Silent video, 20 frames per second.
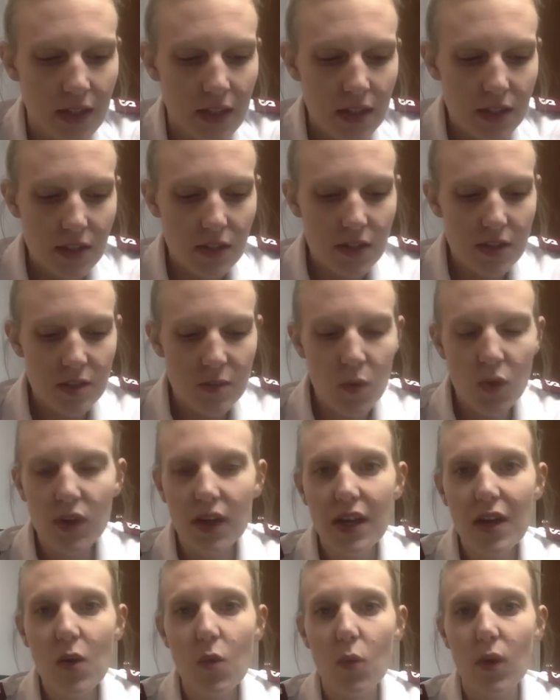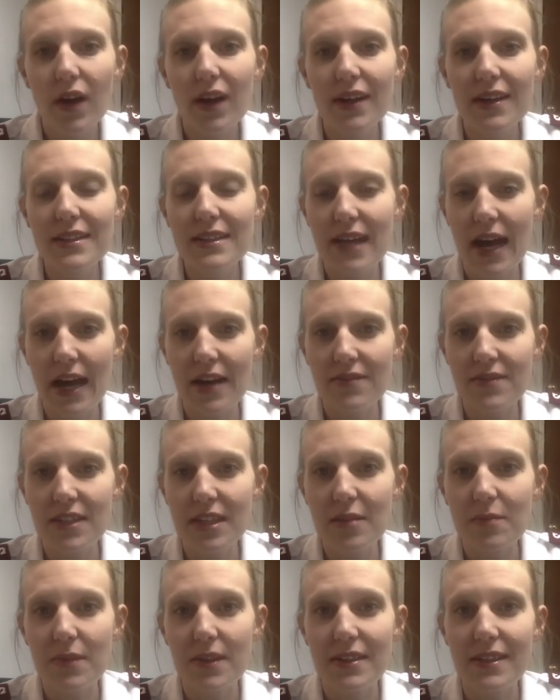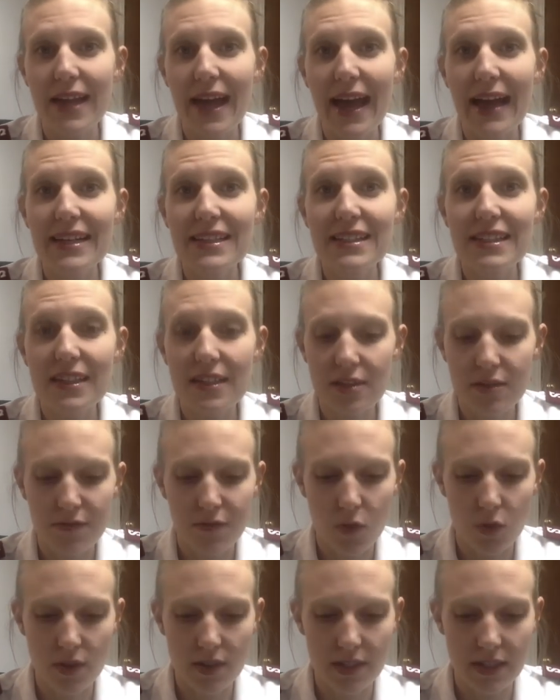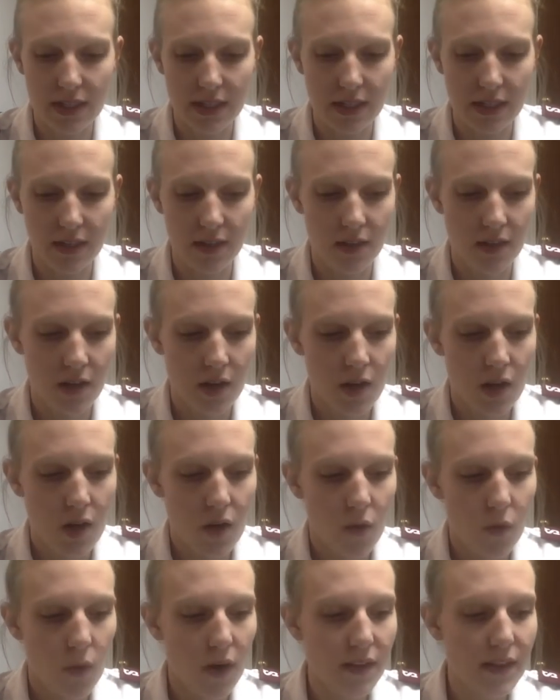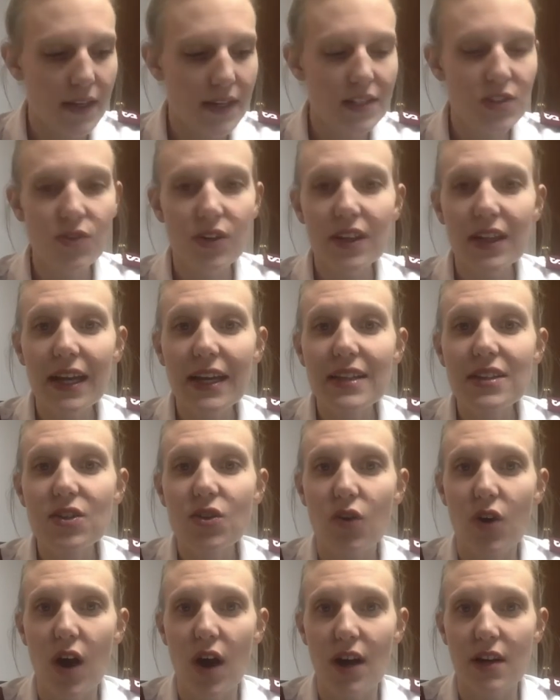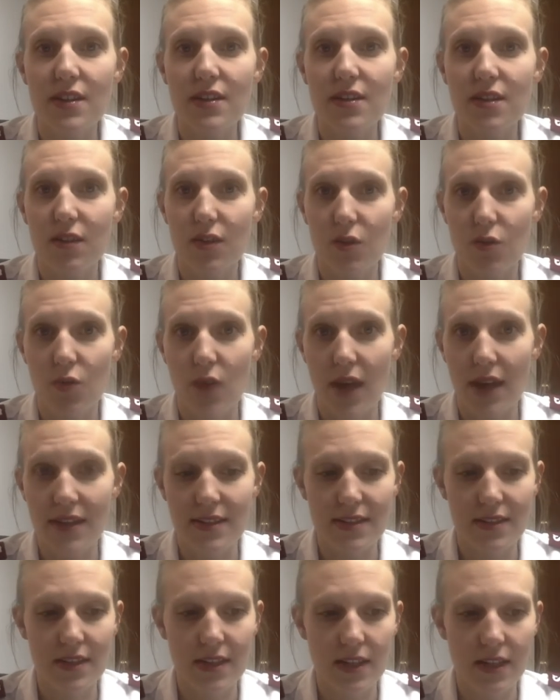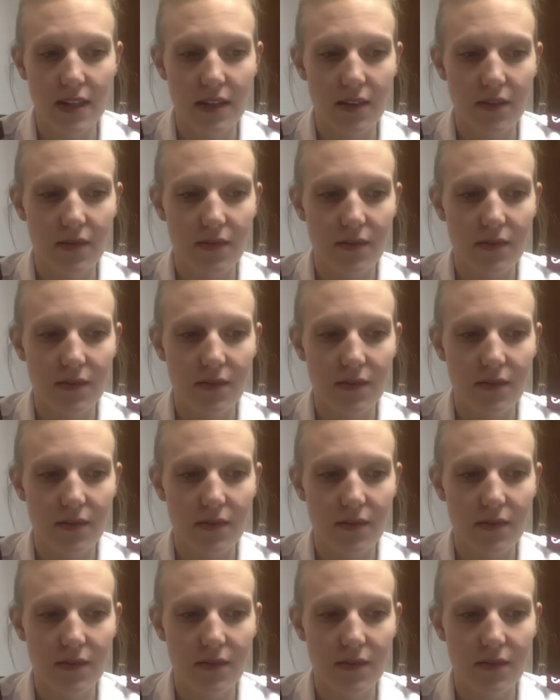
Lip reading: So this morning, we're going to dive deep into Exodus 14, where the Israelites crossed the Red Sea.